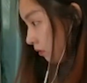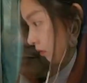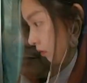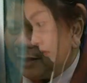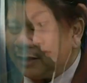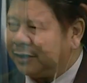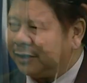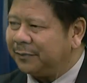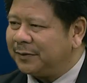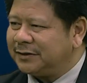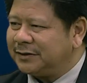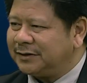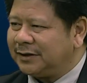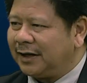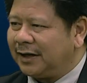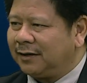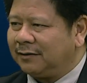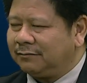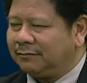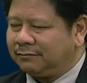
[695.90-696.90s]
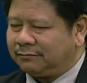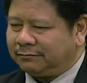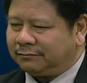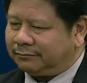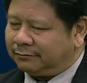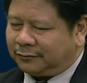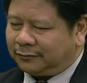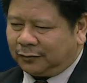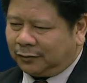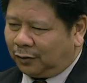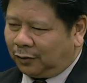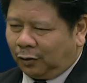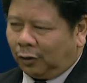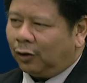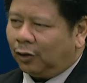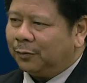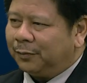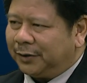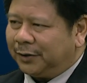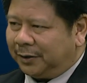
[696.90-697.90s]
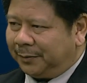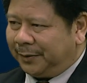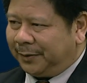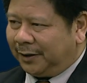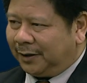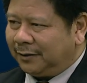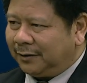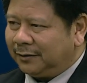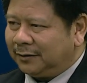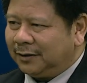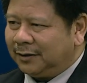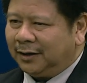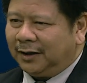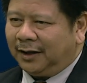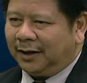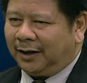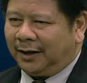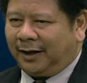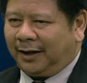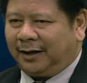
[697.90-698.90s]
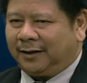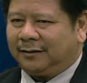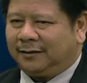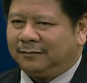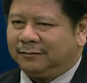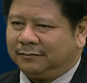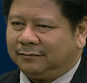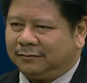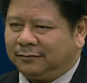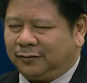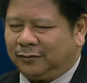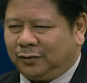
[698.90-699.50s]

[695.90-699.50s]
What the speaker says: have 100% all PdPR, and